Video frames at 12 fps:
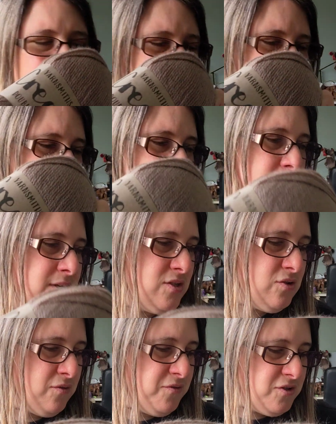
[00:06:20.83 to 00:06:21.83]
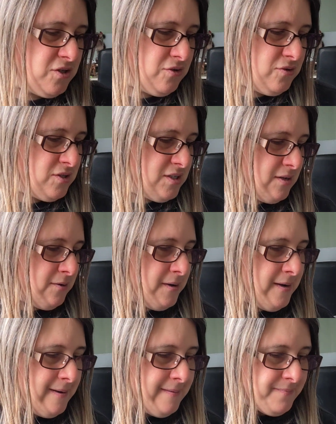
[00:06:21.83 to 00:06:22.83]
This is quite soft too, so
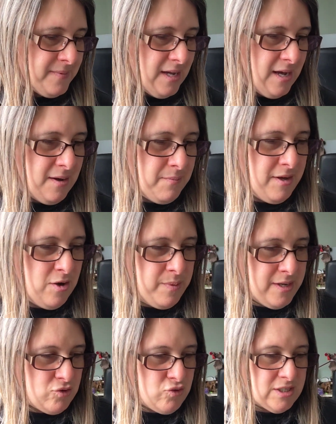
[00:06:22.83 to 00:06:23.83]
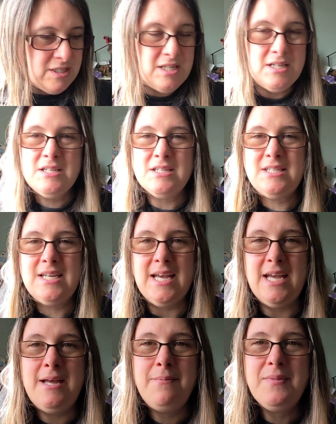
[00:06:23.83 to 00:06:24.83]
it'll be interesting to
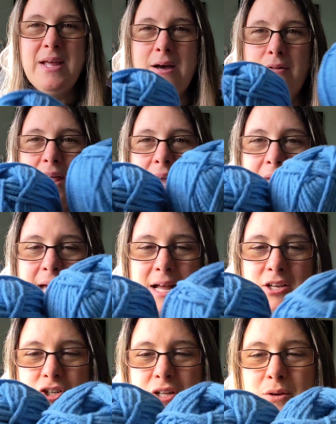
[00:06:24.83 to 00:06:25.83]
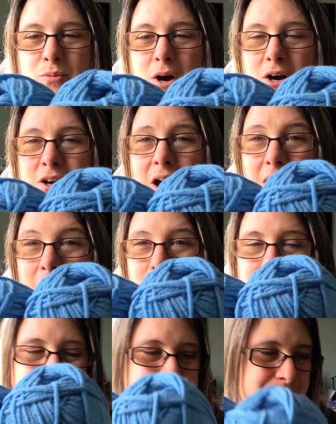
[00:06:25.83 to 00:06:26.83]
see how they actually work up.